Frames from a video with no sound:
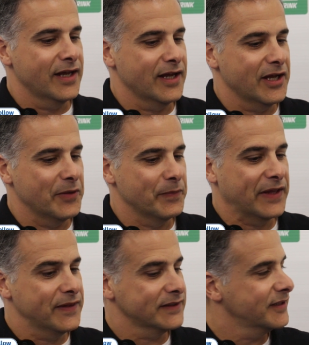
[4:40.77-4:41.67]

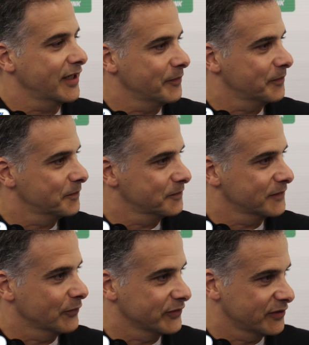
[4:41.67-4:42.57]
At that time,
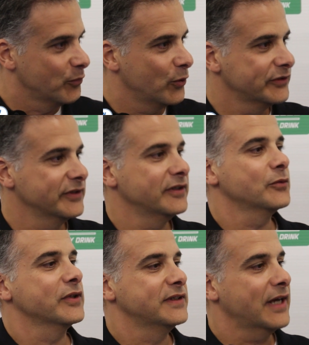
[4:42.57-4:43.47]
I was in
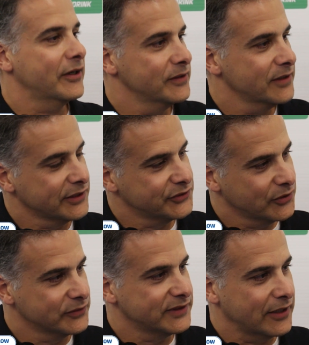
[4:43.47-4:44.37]
Portugal with Daryl. I
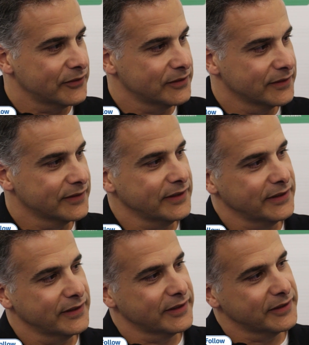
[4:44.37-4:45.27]
showed Daryl
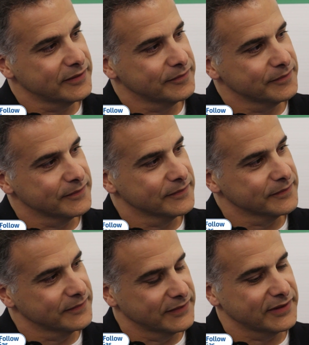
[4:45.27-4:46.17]

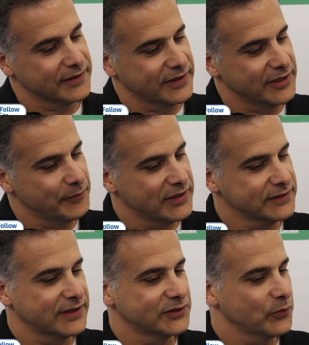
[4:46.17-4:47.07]
the
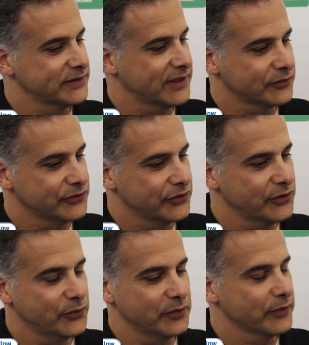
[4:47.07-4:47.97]
emails that went out to
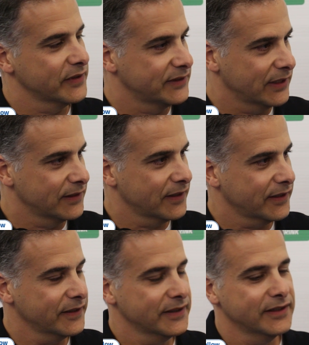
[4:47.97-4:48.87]
UE with the
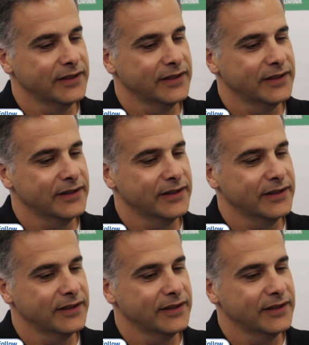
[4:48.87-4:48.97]
deadline.